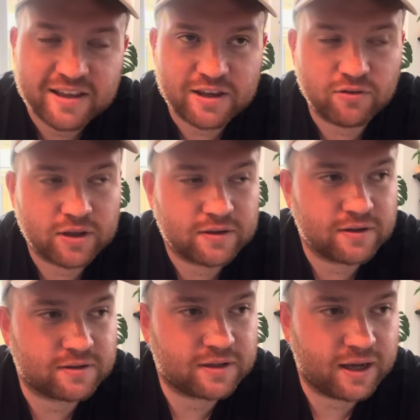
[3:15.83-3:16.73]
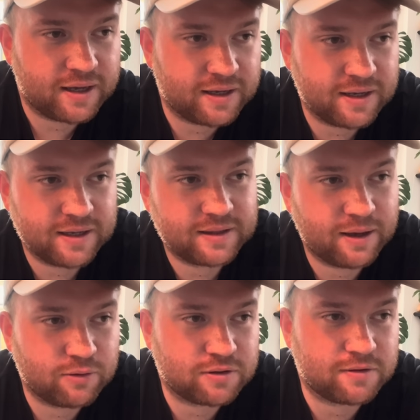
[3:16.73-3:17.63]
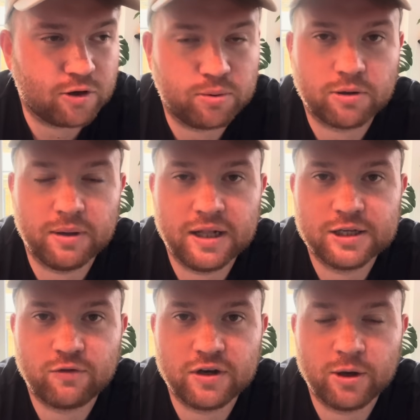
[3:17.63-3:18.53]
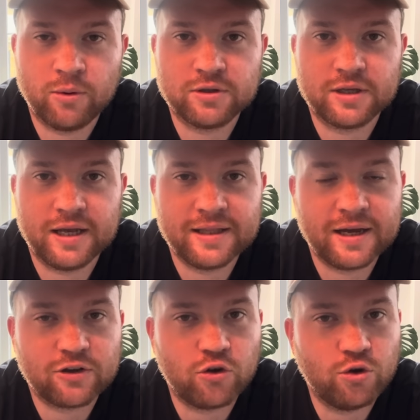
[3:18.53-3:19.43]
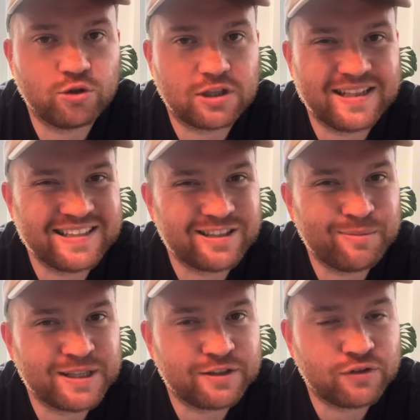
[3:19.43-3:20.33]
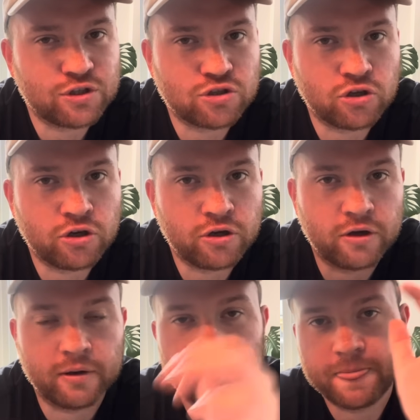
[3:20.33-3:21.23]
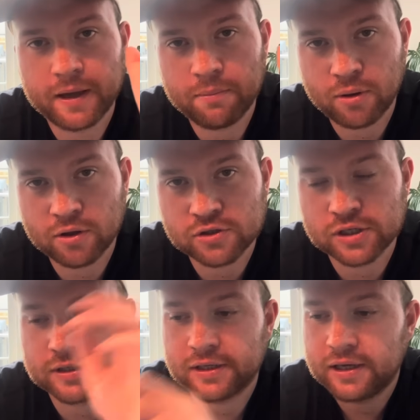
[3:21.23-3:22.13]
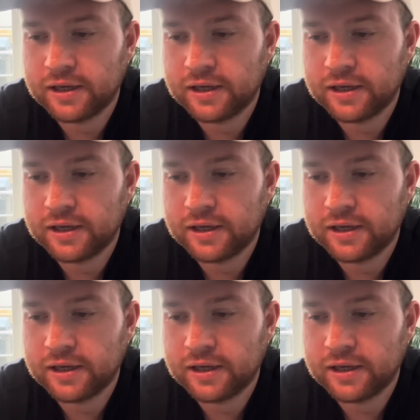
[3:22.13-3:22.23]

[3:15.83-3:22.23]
Juventus, that was the topic of my last video, wasn't it? And that caused a little bit of a stir. Apologies.